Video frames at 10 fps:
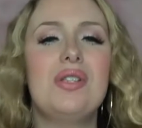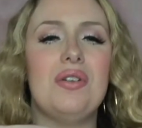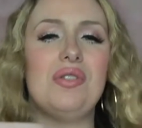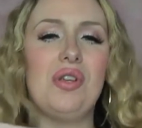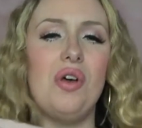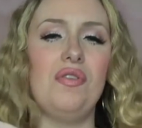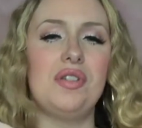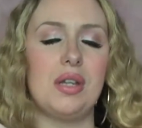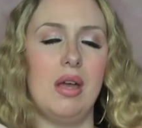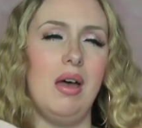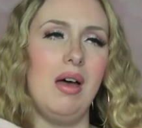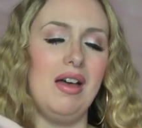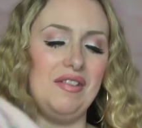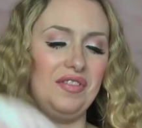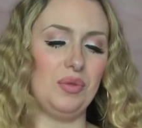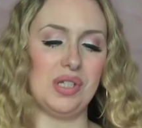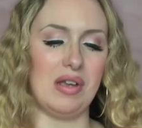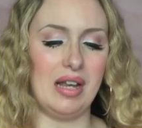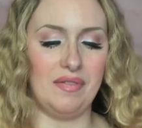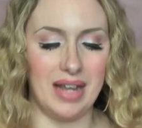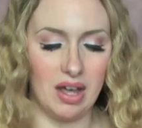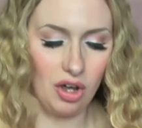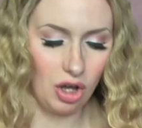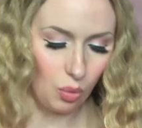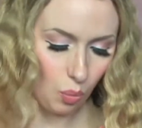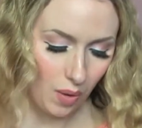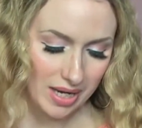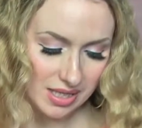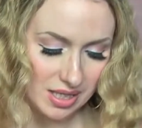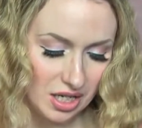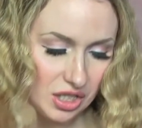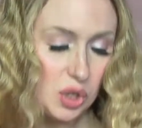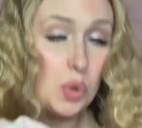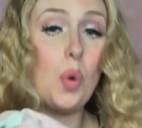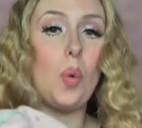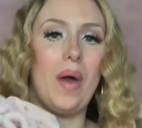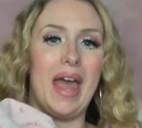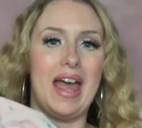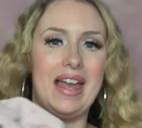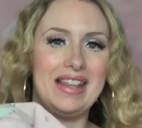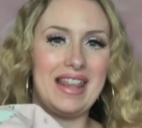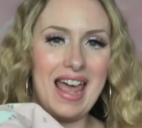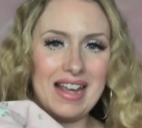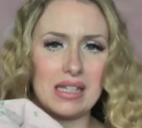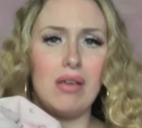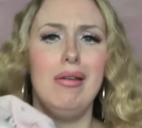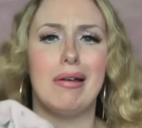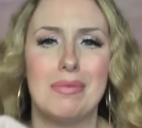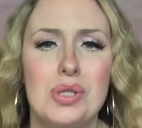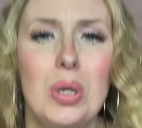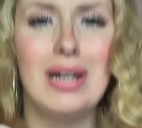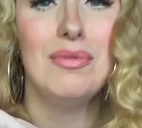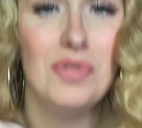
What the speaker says: so soft, feels so lovely. I can't wait to wear that. Oh, struggling with